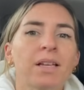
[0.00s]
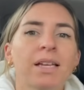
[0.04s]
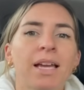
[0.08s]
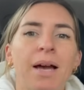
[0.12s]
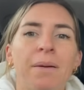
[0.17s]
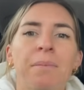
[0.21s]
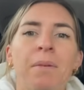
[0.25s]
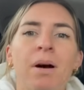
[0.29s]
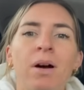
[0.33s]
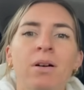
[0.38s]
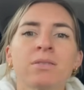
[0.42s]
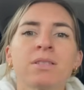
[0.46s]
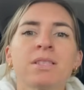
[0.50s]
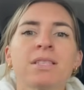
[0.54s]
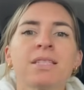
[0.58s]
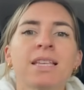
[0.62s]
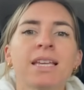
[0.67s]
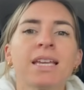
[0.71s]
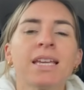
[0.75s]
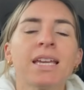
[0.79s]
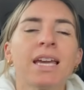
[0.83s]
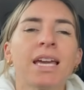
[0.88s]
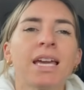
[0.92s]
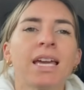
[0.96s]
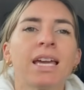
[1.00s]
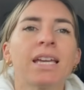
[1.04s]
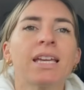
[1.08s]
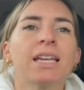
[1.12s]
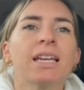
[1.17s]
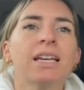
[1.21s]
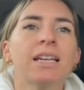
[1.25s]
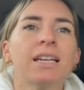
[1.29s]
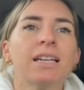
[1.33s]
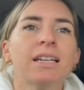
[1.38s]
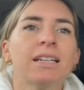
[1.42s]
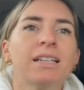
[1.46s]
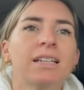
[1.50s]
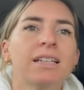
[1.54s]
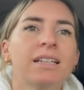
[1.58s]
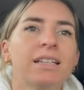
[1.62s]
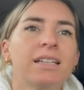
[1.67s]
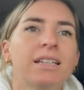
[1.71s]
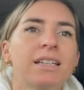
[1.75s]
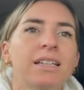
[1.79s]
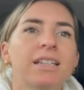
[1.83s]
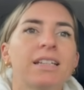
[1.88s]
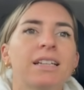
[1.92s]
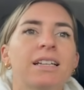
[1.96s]
Miles is eating.
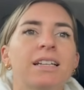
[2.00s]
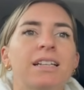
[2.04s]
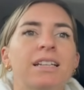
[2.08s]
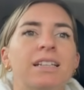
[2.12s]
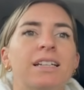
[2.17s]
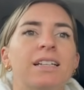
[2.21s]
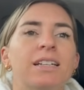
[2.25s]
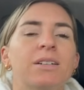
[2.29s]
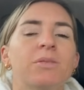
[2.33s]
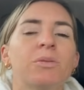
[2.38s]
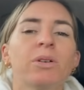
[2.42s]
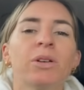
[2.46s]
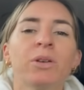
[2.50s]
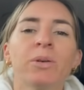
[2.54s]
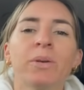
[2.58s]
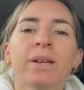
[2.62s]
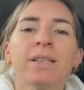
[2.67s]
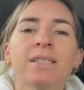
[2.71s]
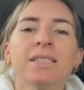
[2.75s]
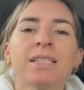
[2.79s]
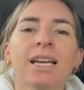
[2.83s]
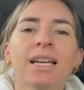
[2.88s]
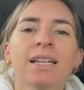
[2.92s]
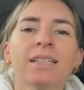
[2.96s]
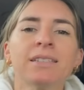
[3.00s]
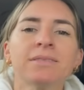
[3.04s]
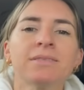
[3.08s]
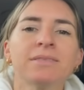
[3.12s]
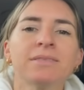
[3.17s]
What are you eating?